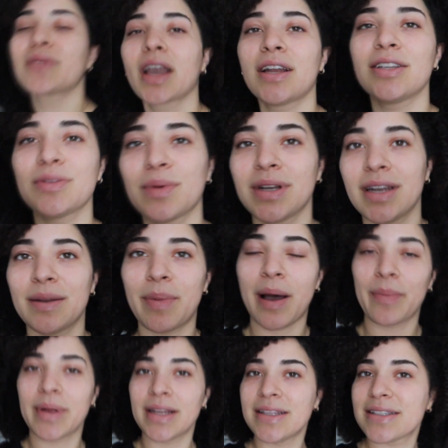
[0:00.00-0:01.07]
I just wanted to
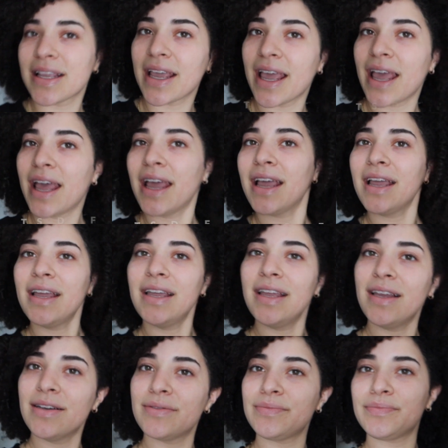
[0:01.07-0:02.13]
pop in and say, hey,